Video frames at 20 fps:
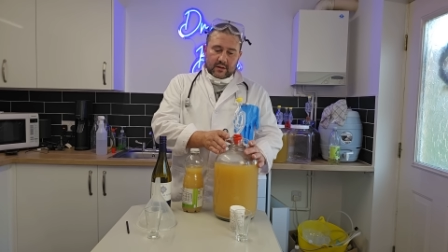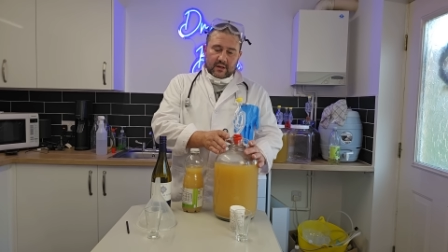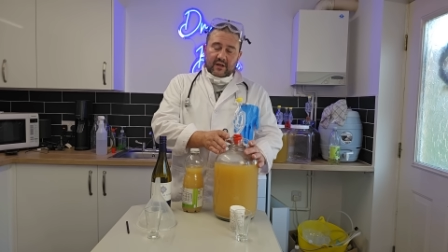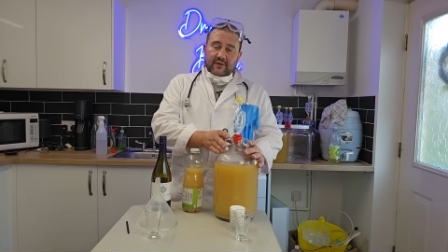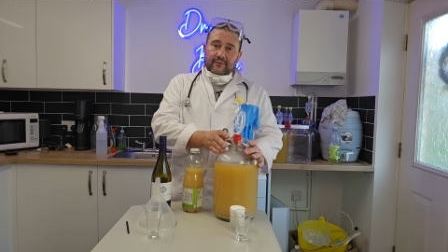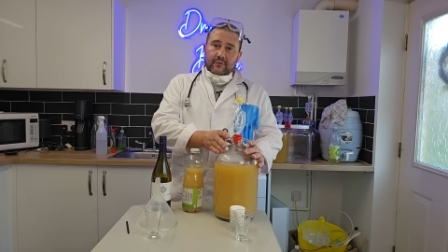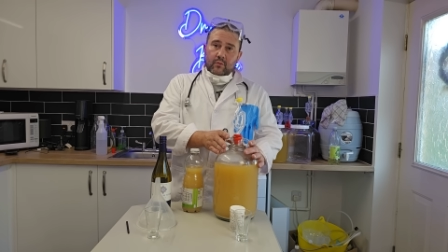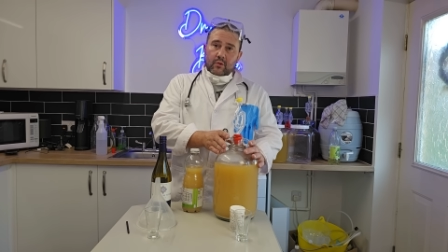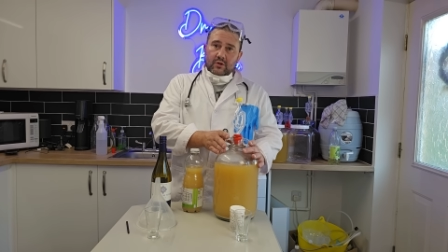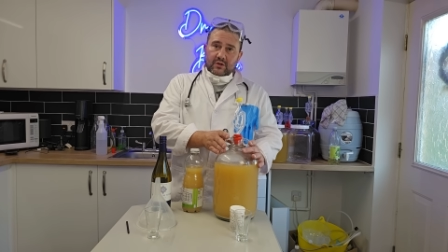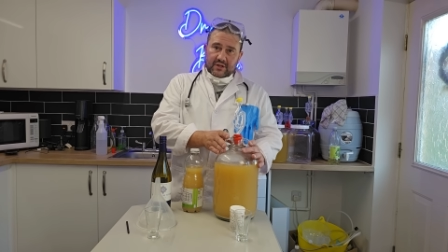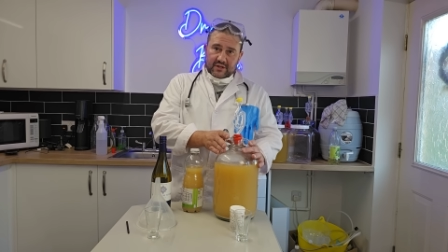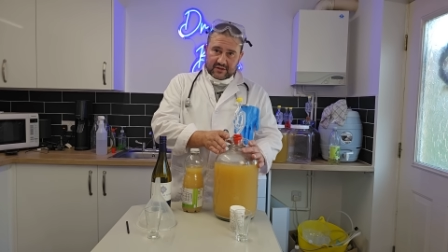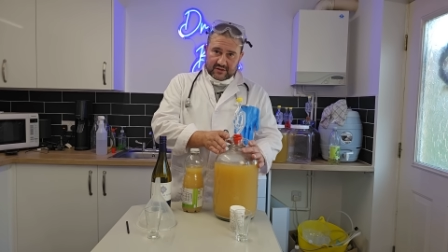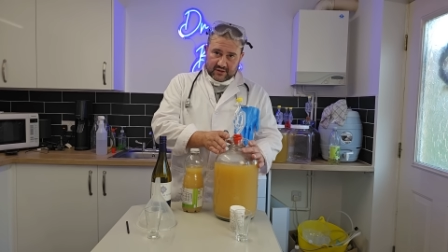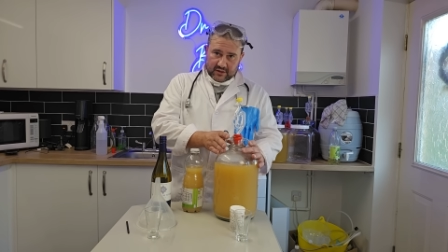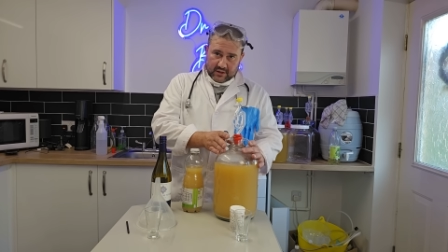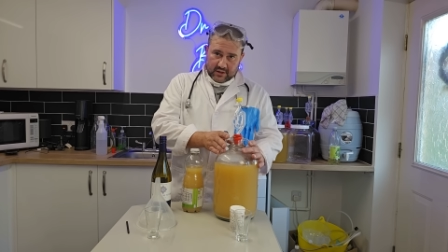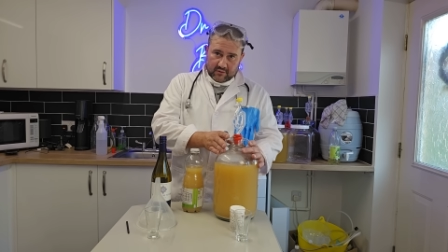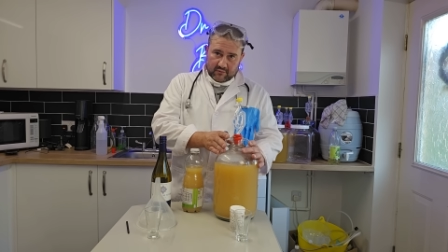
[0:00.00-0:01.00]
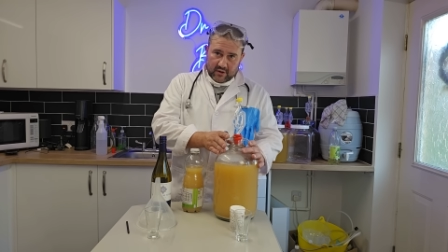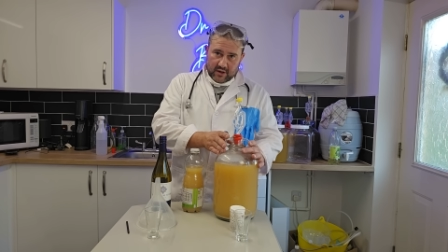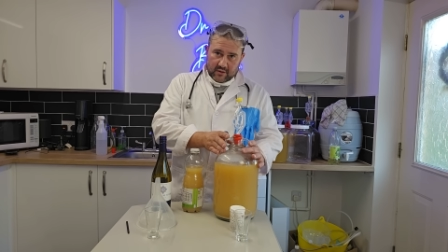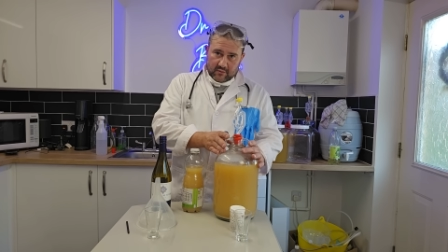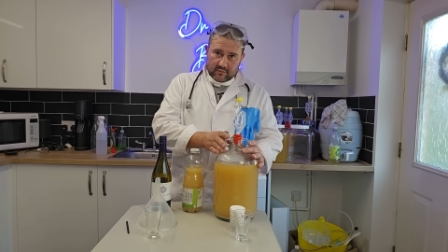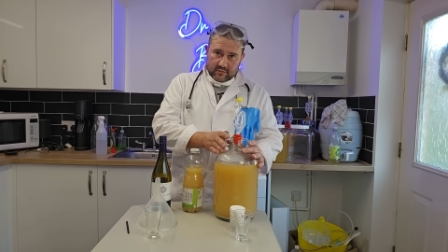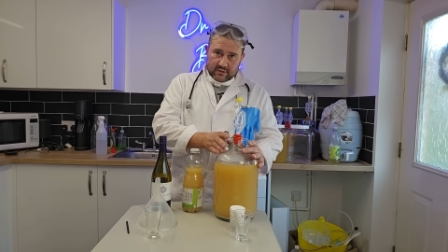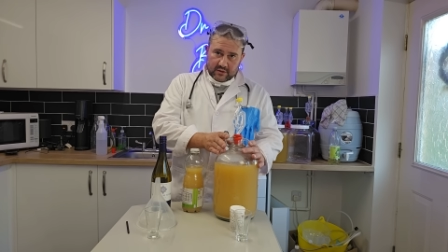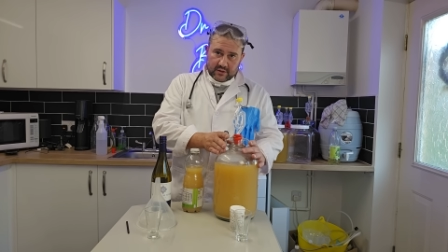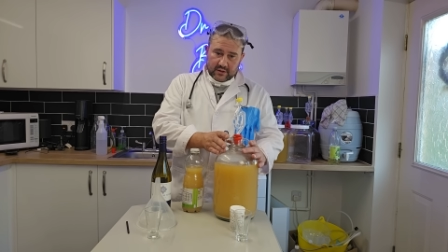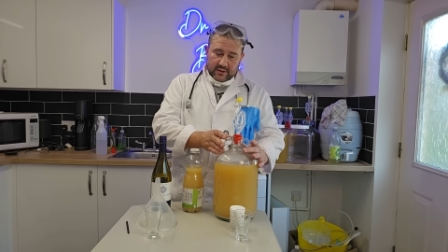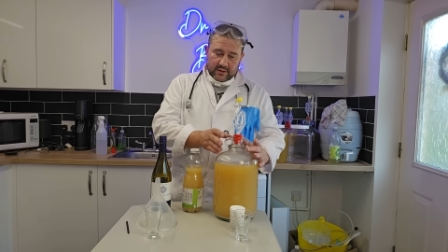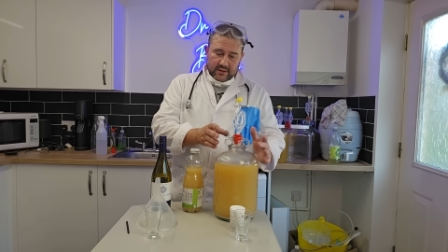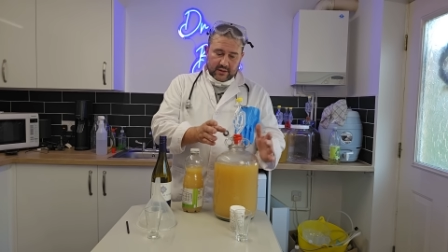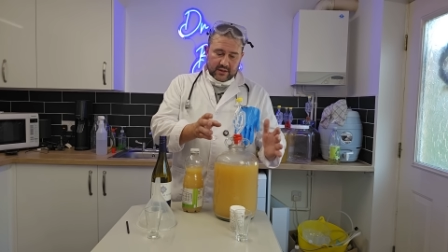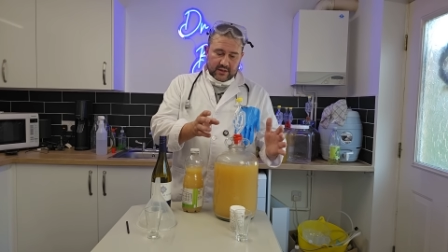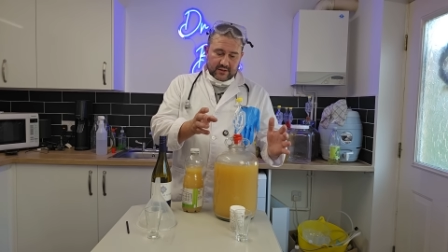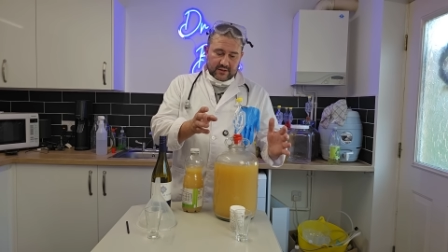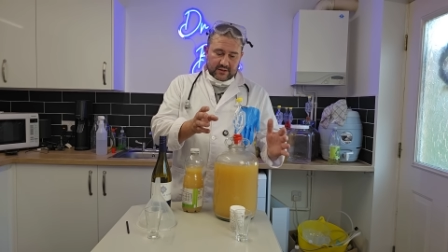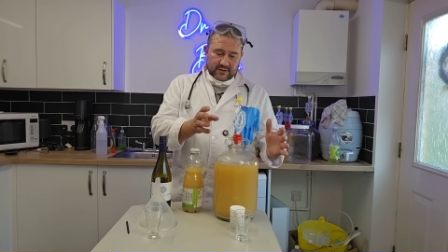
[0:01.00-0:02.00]
if you want to stick around,
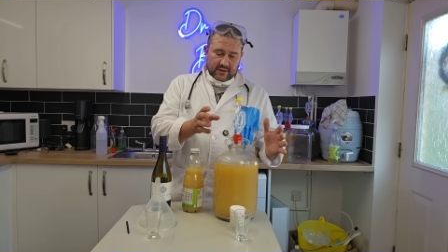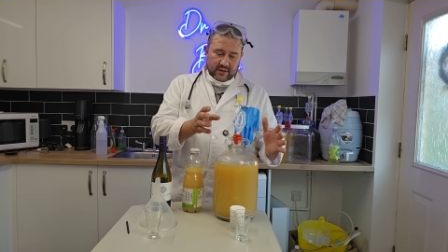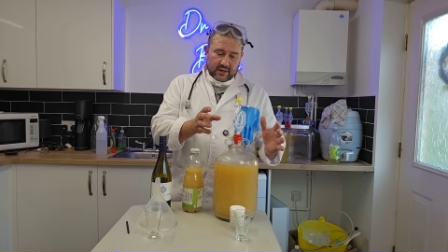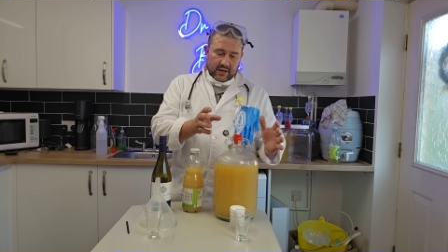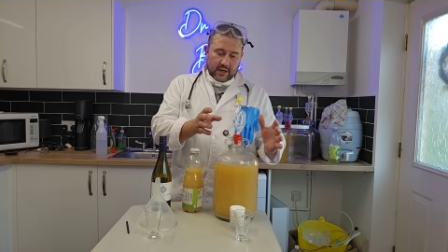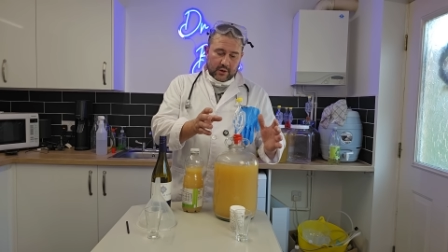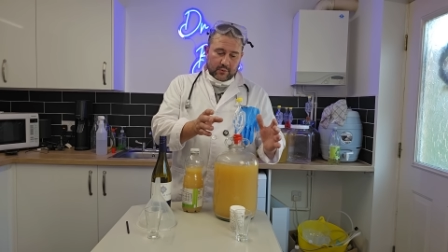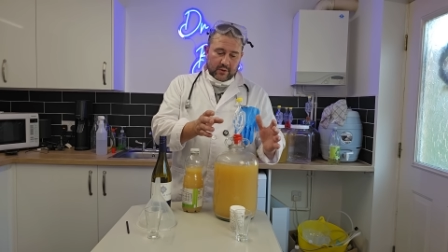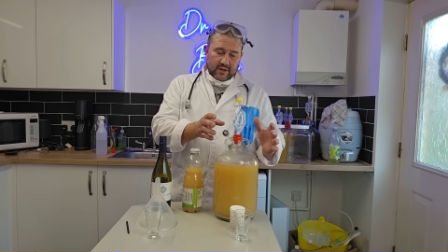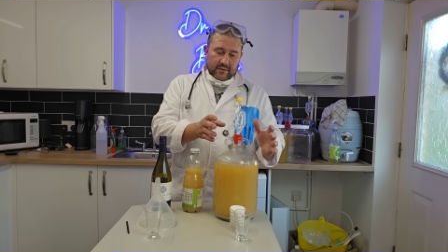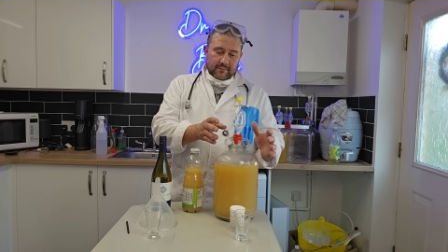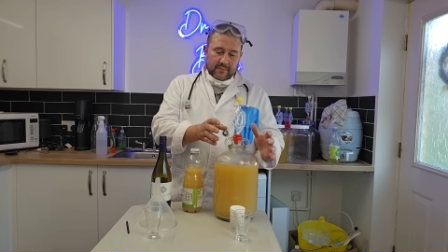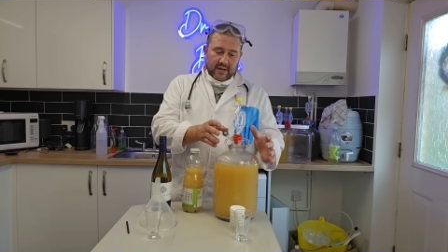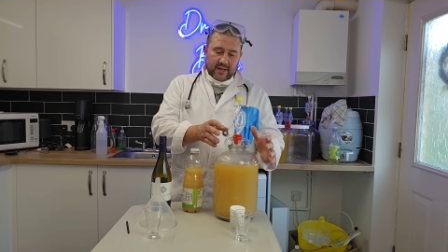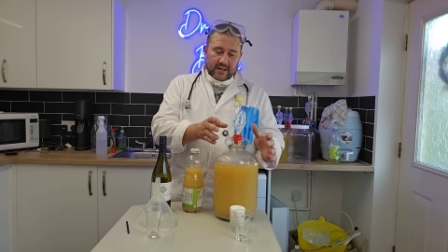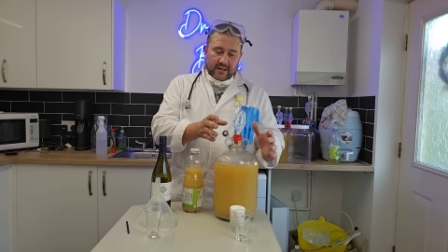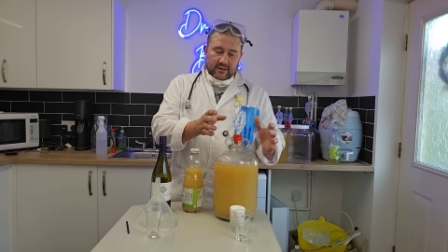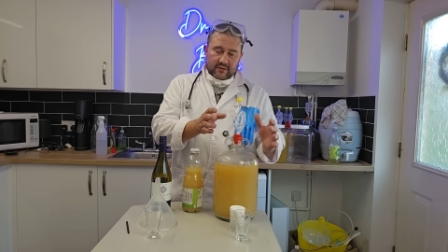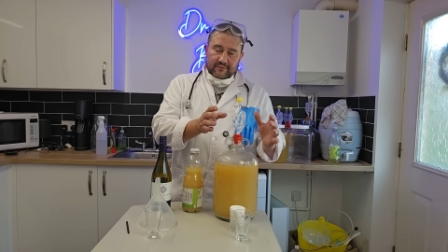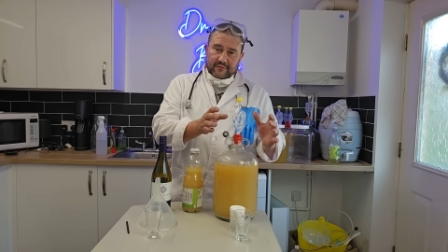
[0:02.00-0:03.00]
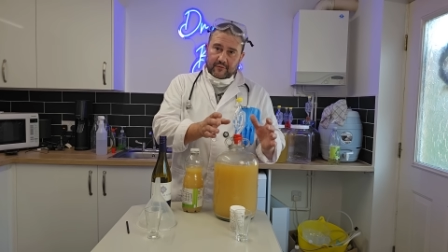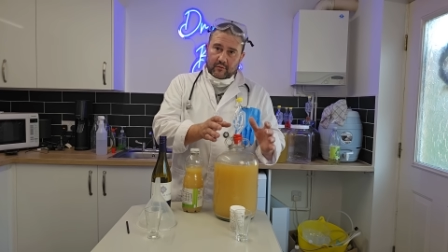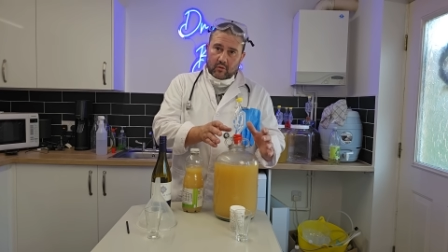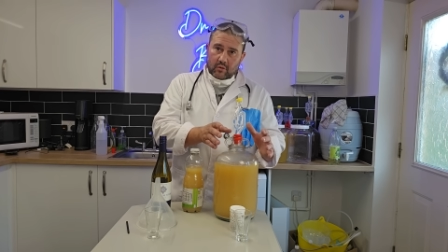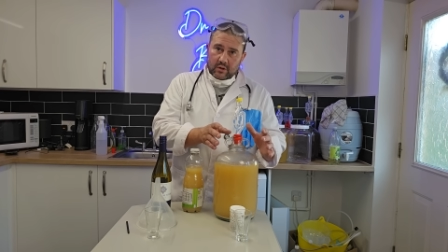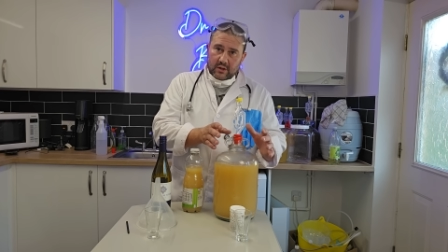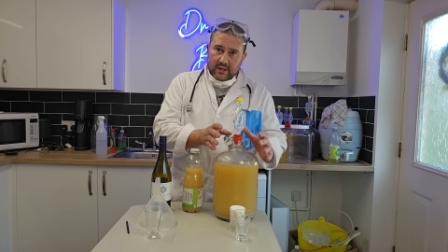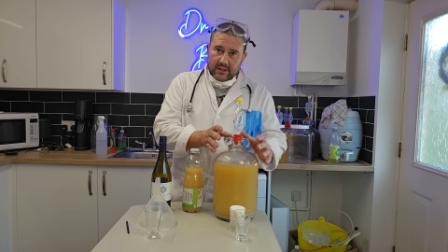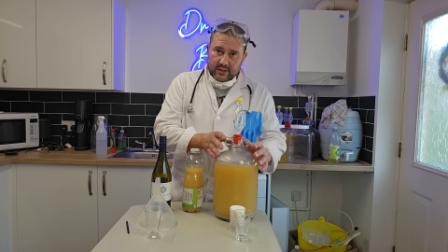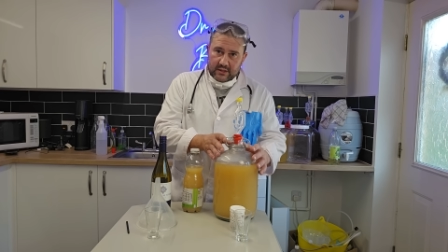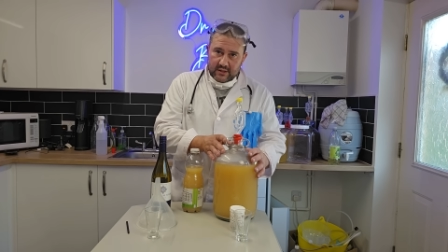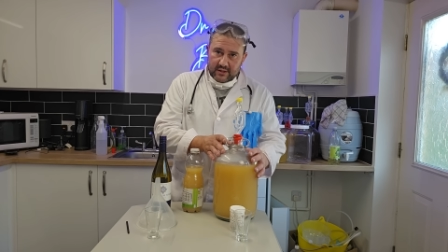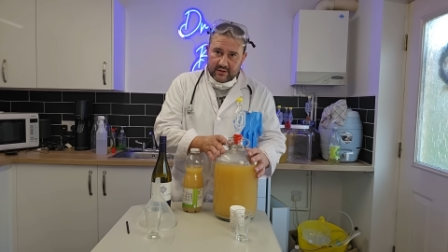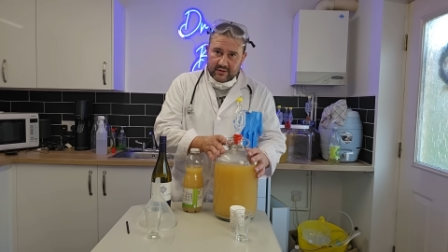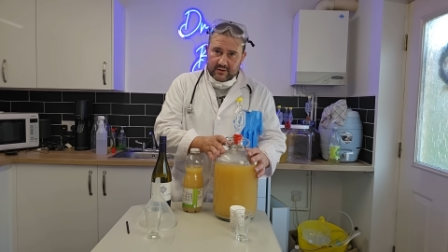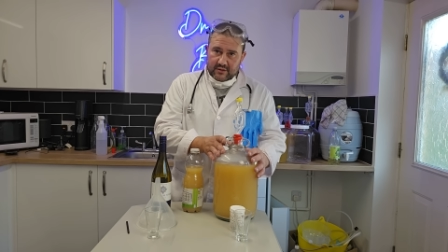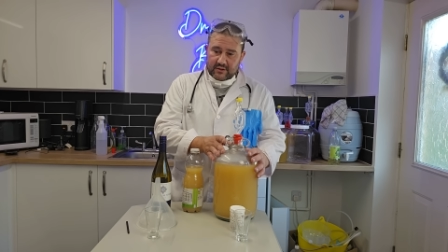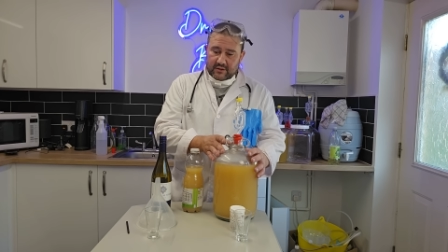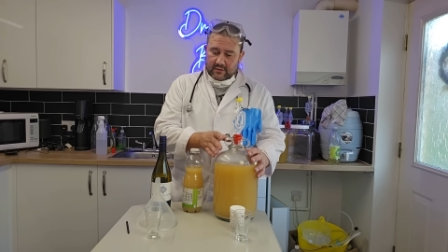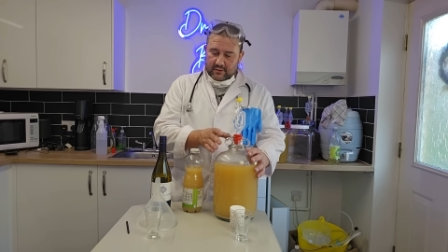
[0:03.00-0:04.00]
is how I made 4
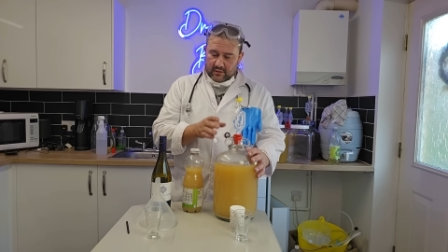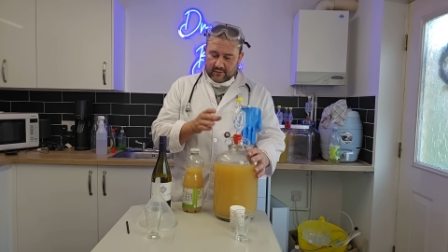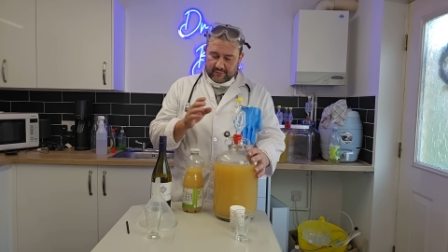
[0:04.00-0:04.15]
litres